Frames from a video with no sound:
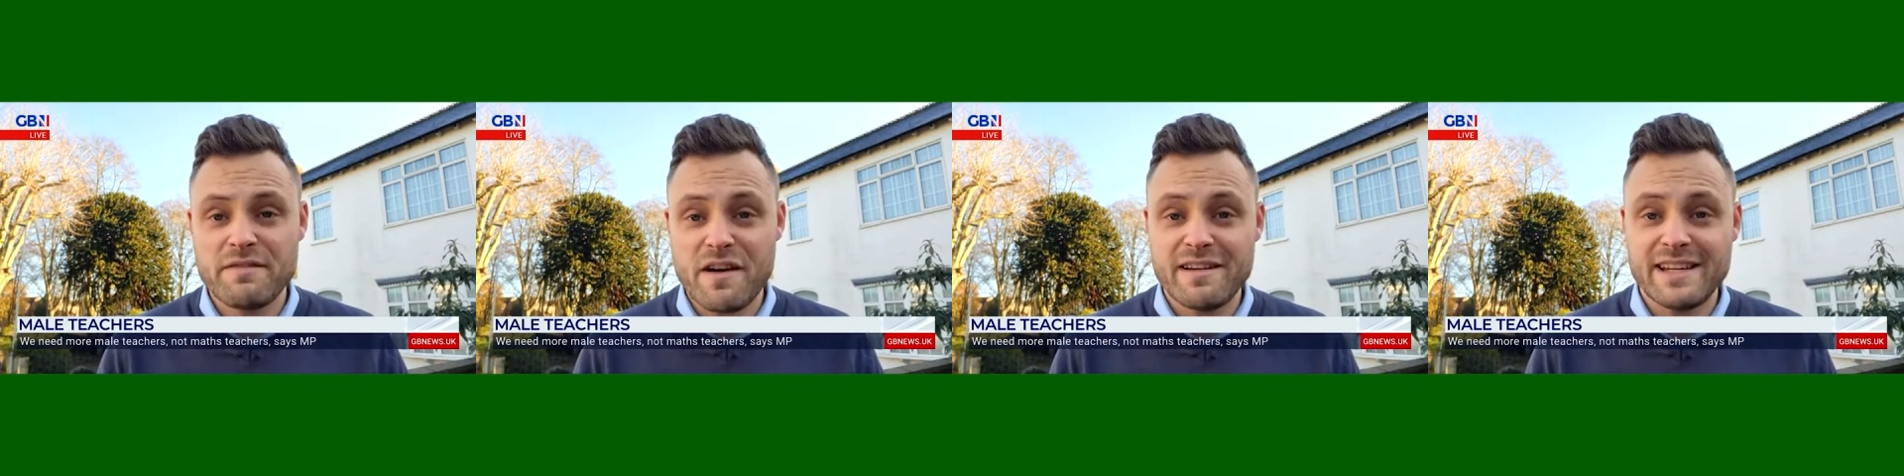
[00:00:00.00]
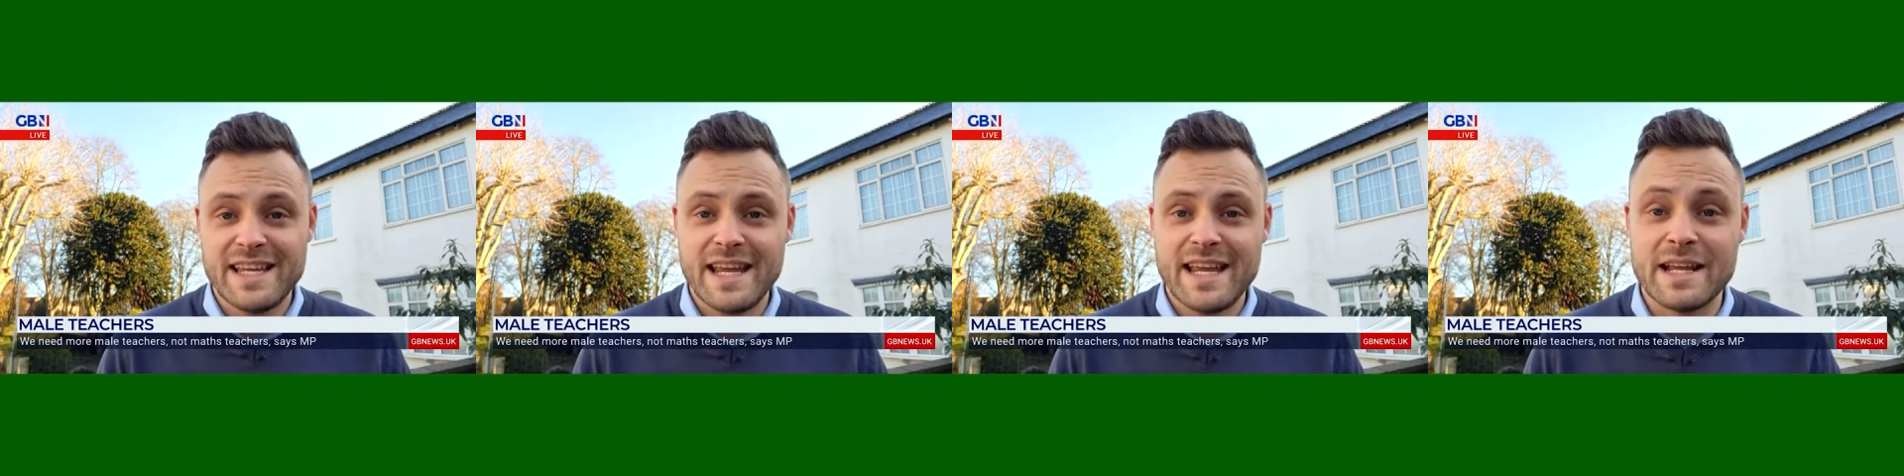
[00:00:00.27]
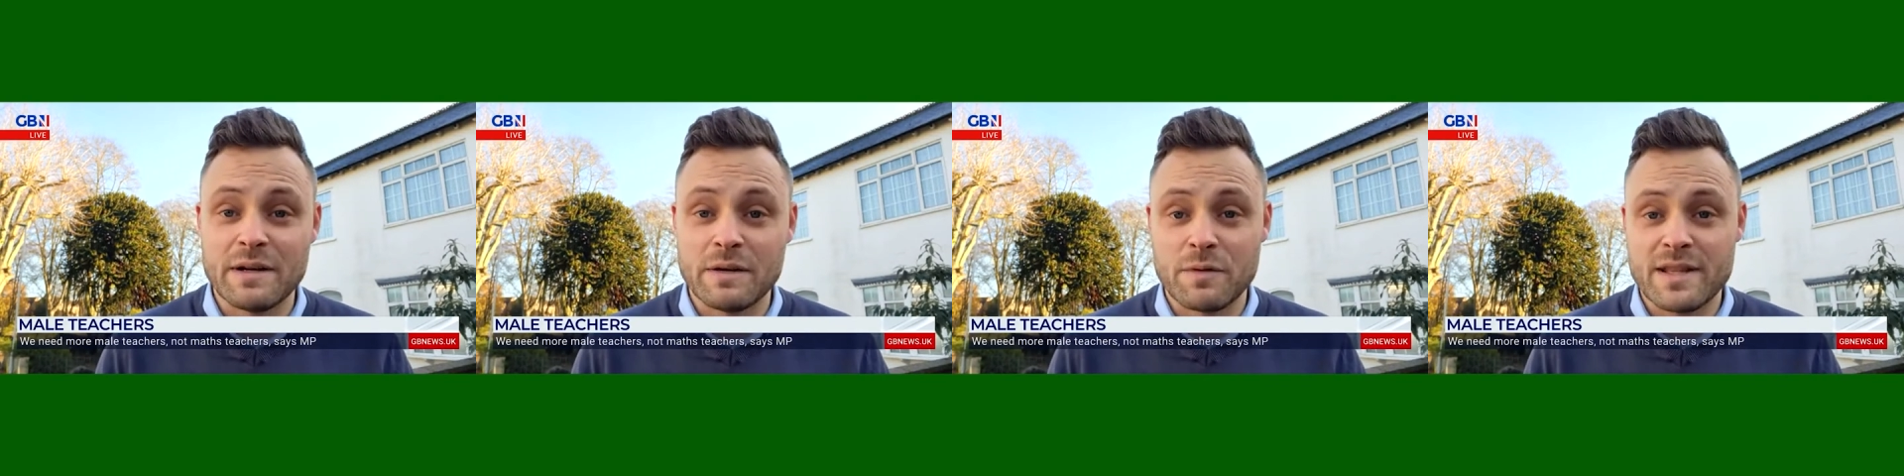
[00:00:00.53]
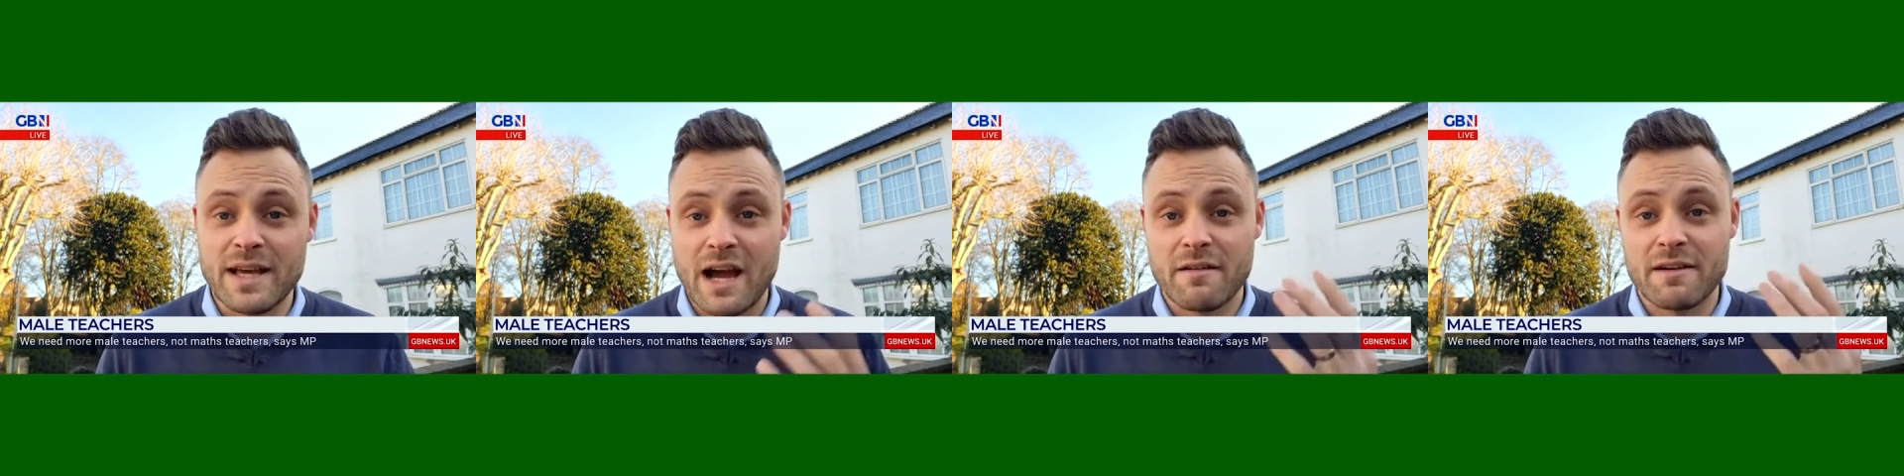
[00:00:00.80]
very keen
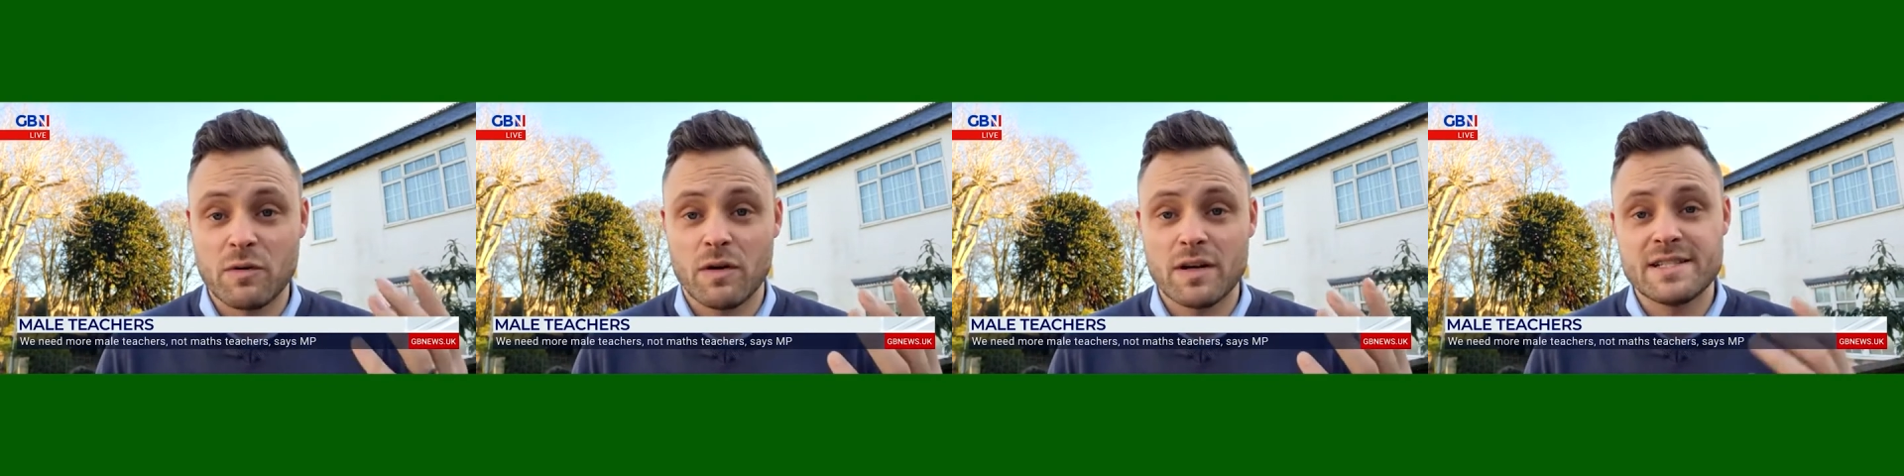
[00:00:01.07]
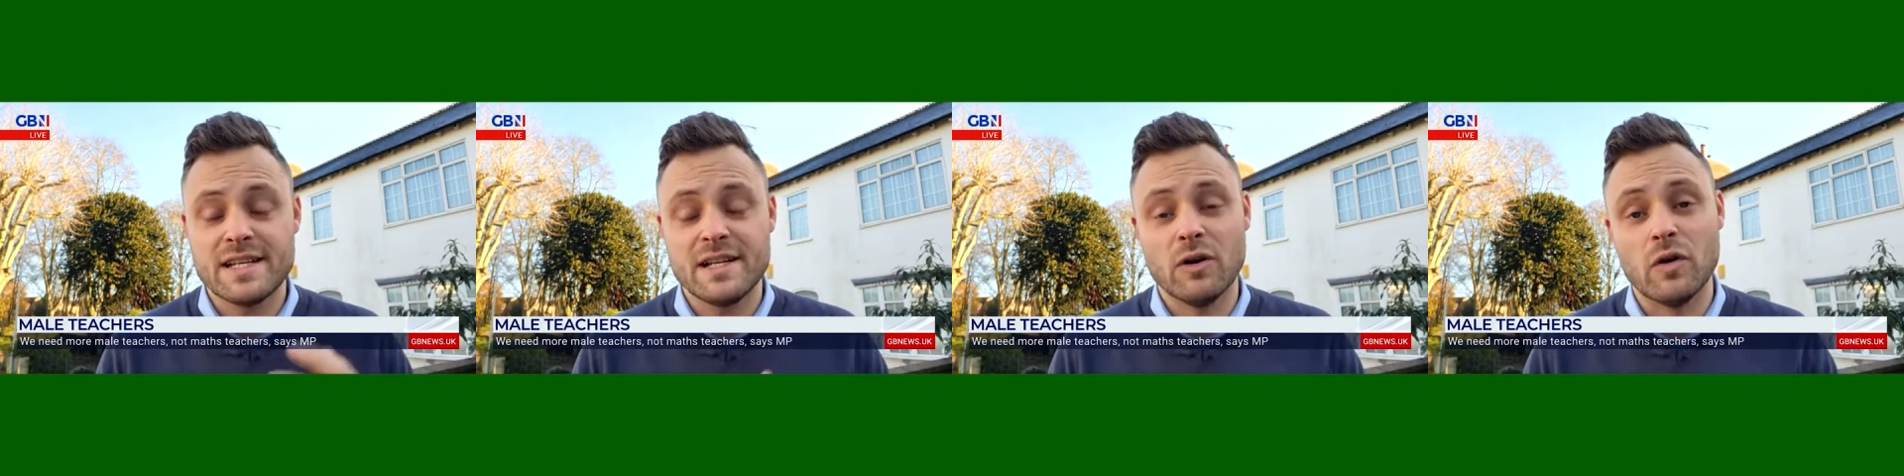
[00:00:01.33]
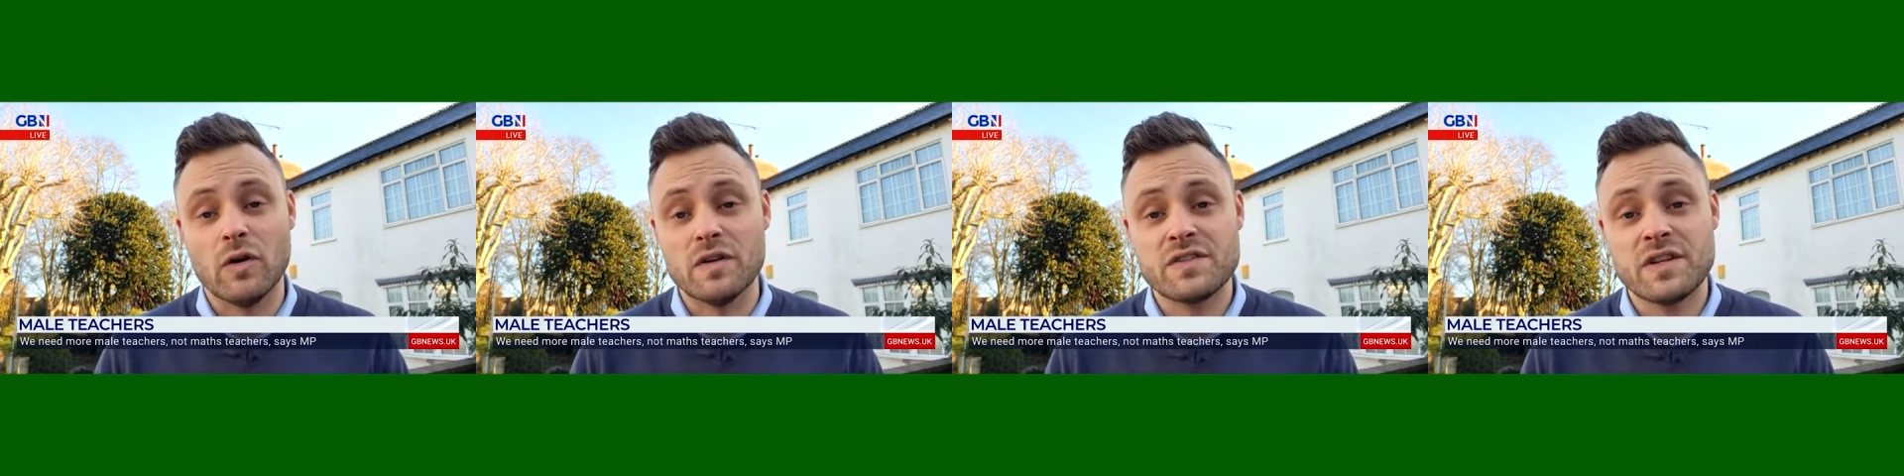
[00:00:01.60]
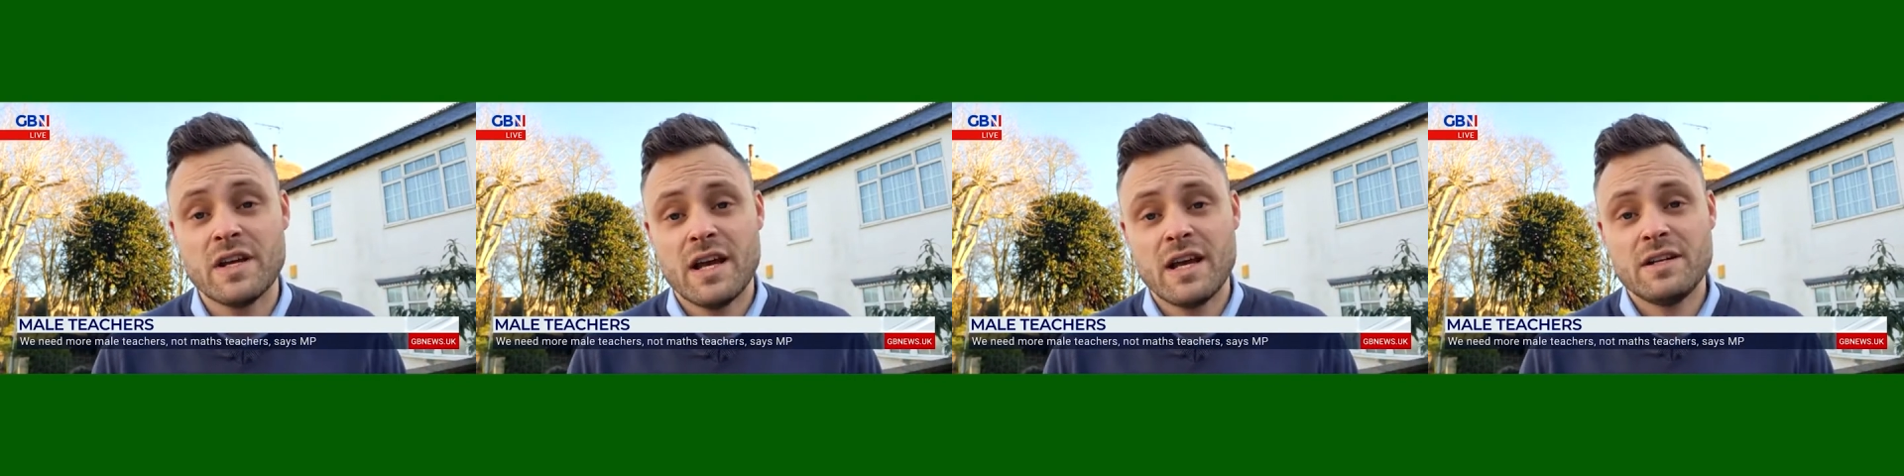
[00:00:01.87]
with our equality laws